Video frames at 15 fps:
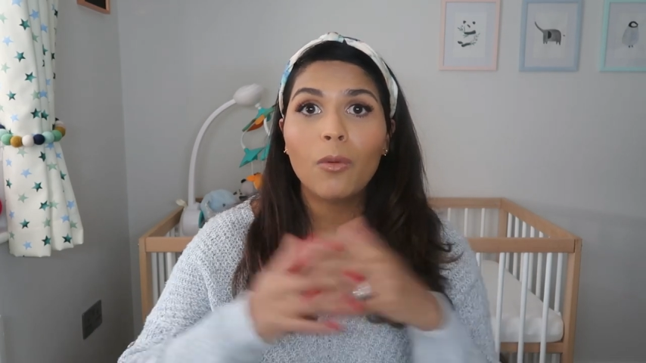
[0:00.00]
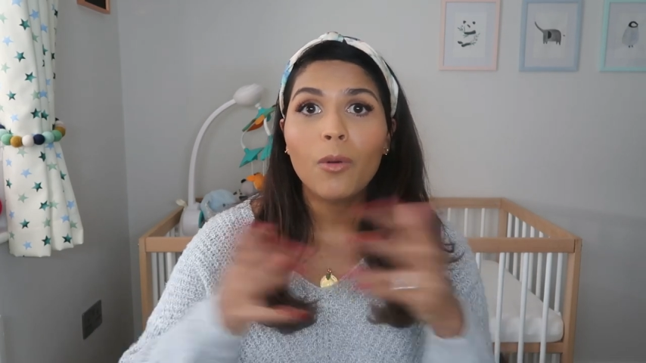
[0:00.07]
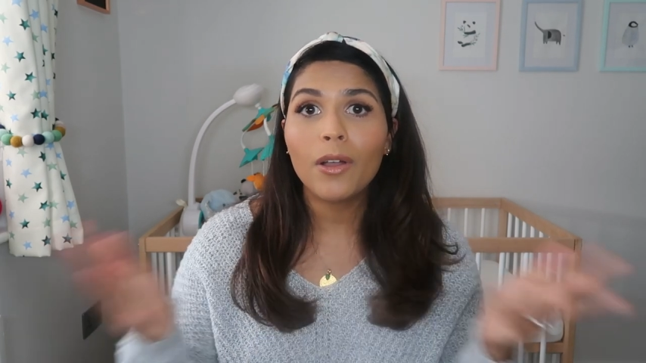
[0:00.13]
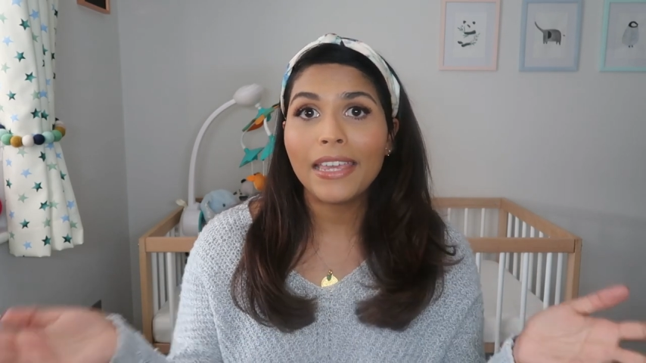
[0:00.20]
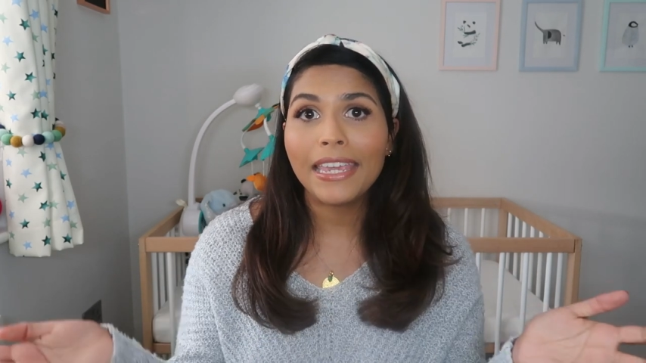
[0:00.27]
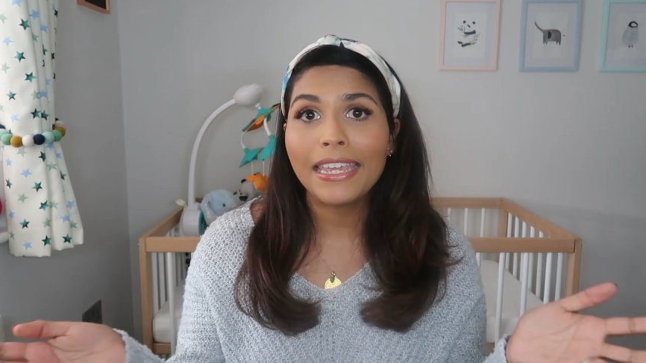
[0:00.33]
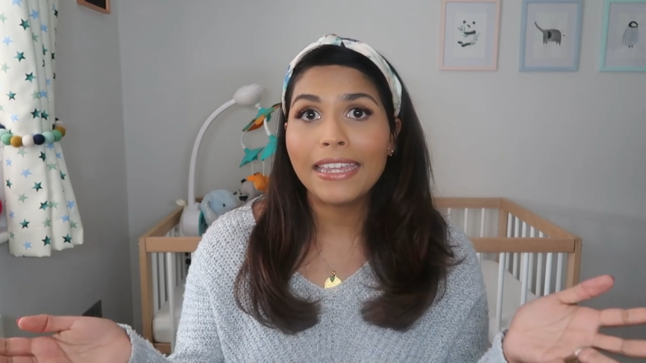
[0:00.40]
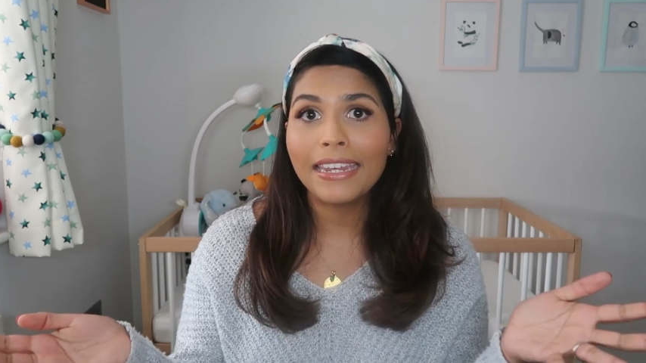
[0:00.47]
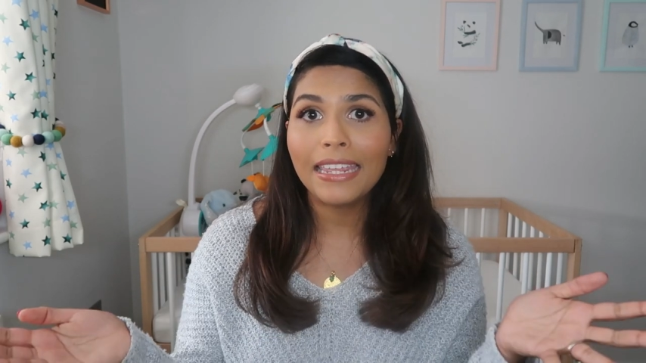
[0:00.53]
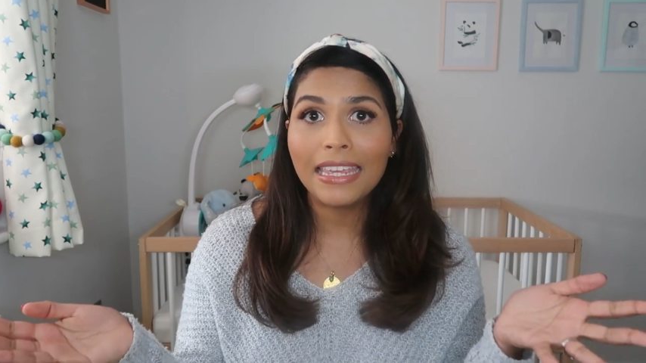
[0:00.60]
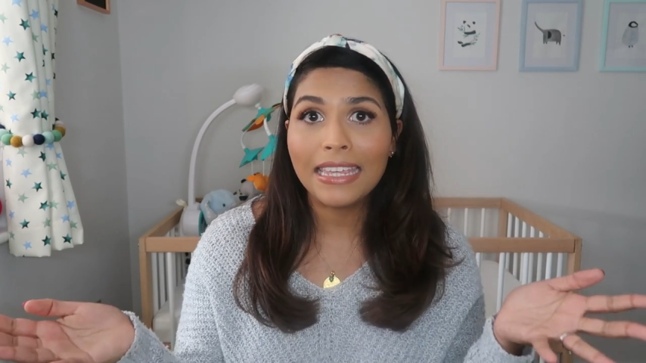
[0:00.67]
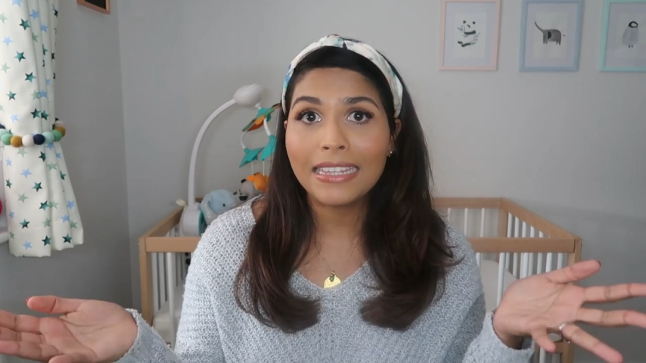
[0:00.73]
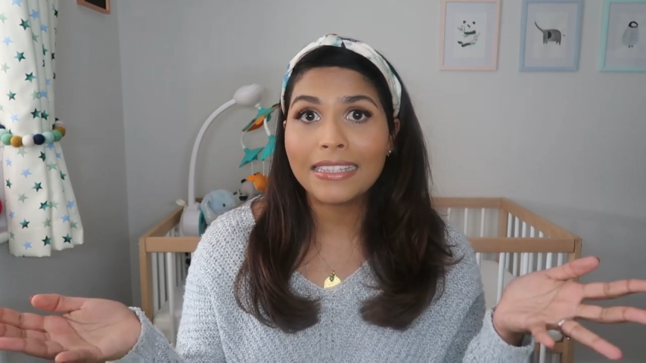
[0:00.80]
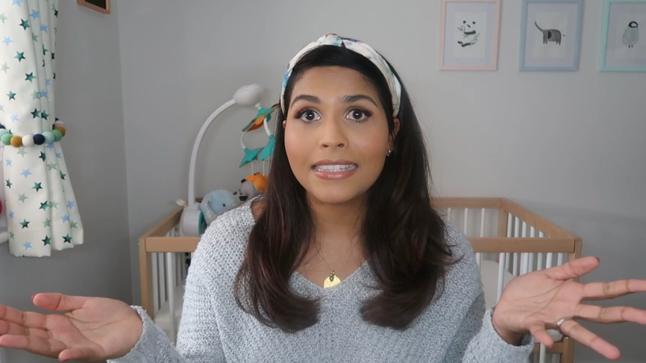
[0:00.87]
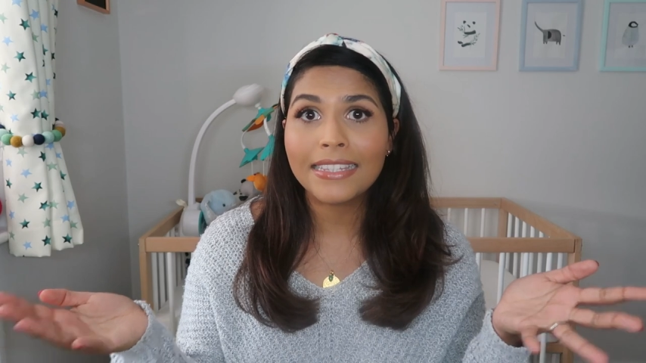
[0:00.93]
what Kian
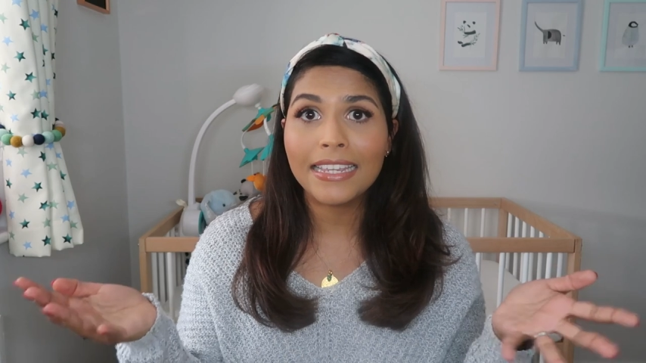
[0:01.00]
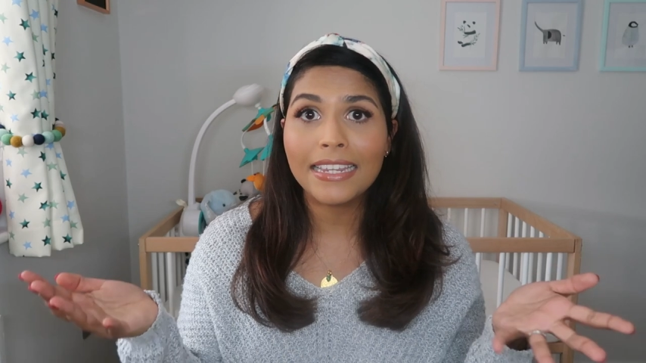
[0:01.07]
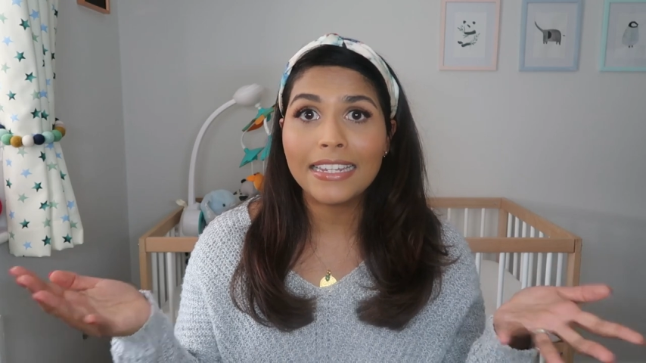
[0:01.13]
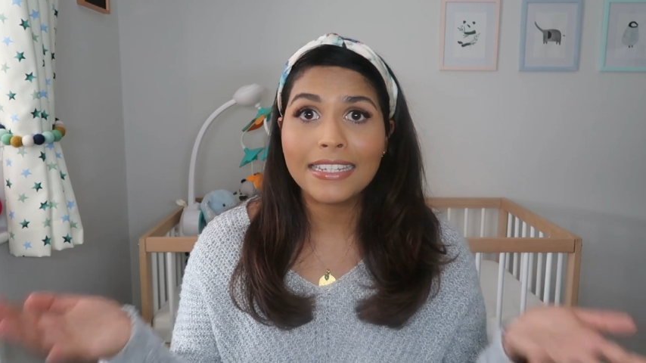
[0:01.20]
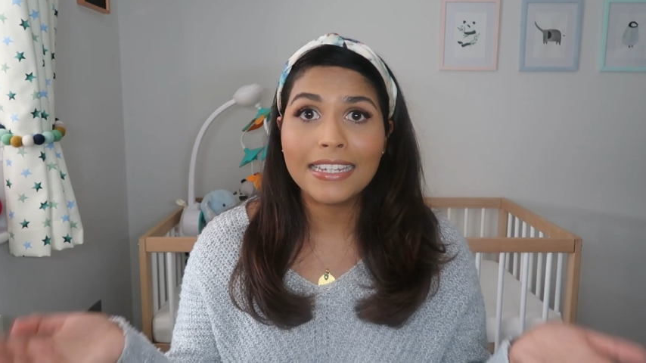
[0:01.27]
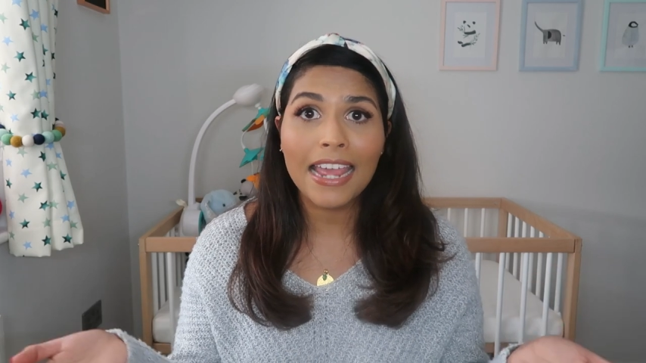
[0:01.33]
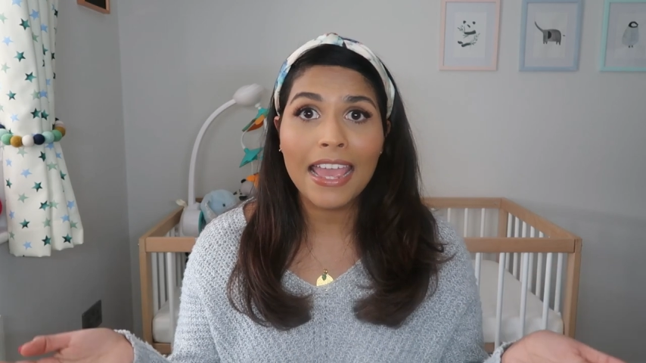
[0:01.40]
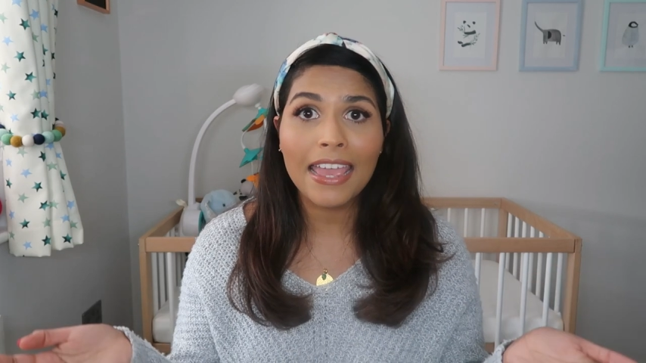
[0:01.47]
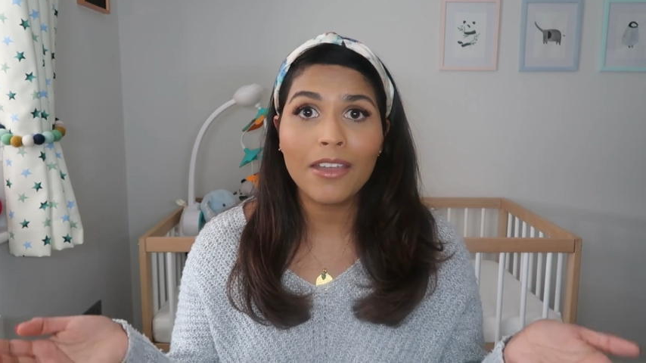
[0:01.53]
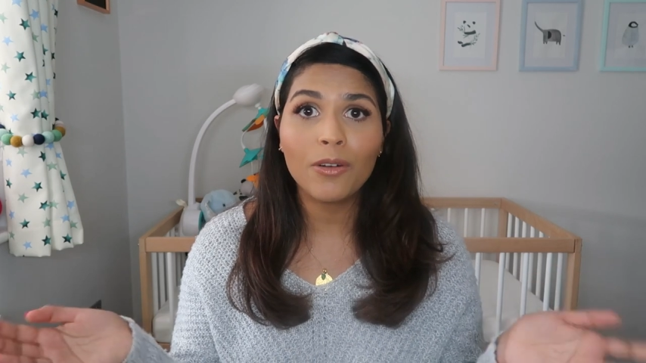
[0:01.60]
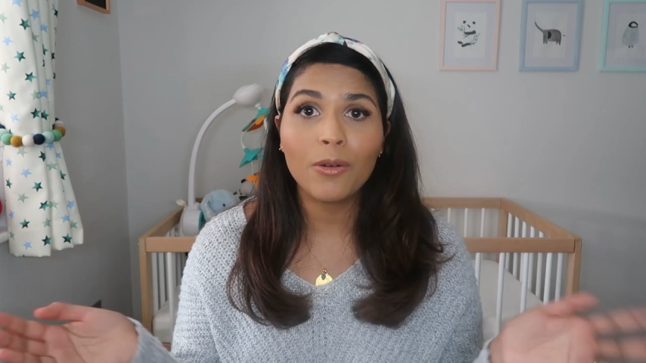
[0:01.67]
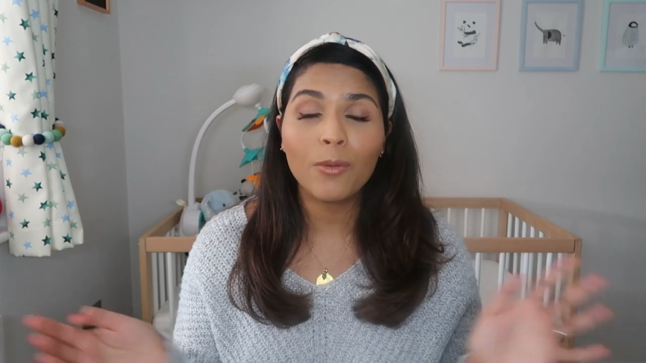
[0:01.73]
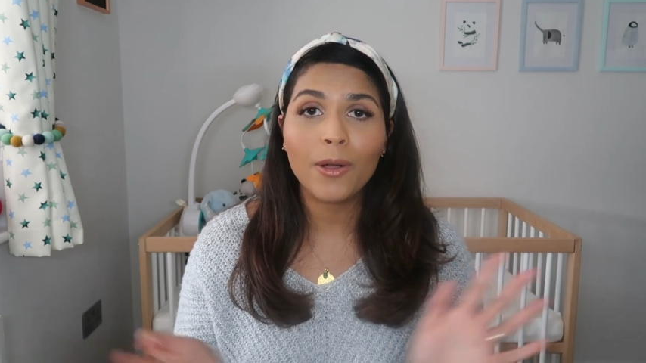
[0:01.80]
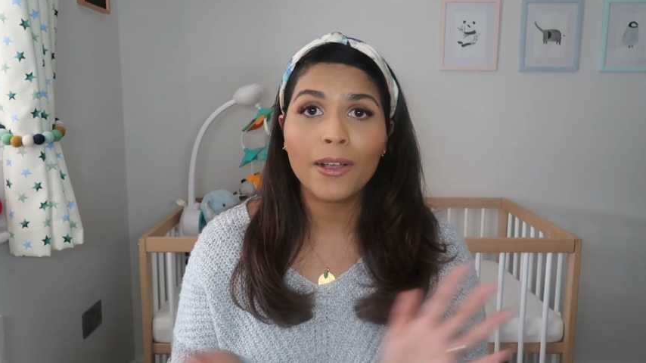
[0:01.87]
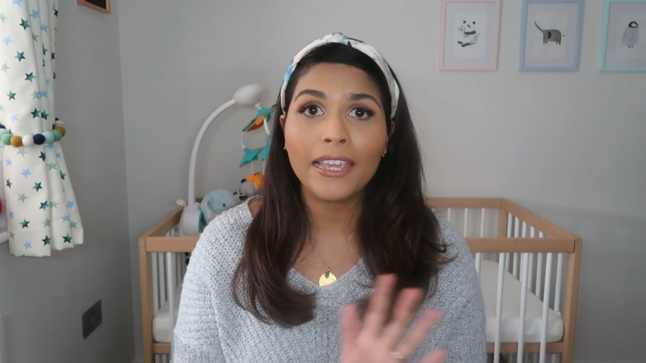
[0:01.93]
eats in a day
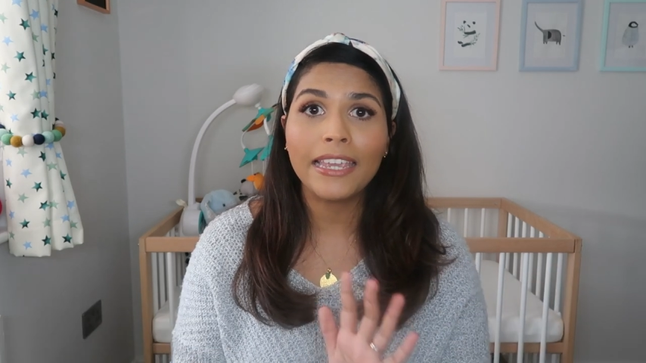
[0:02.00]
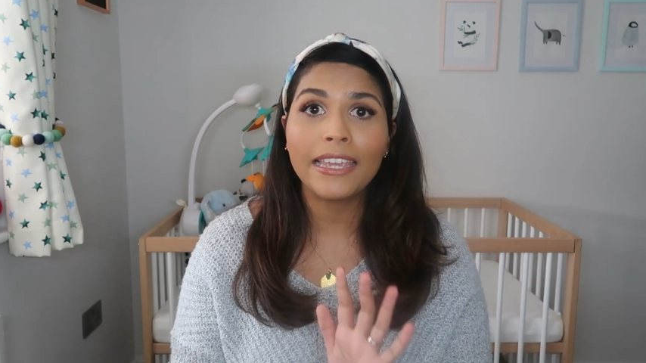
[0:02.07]
or what